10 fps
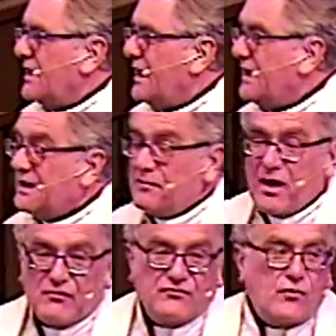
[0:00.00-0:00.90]
And then
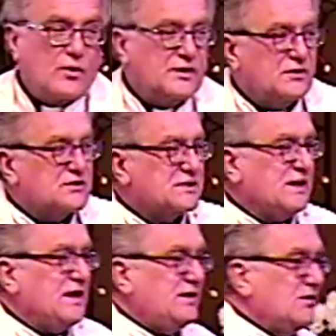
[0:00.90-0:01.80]
about four years
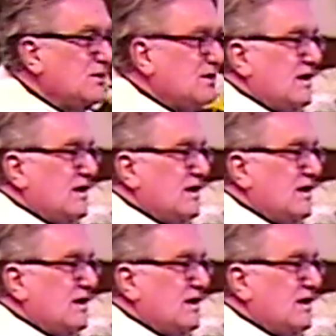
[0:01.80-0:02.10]
later,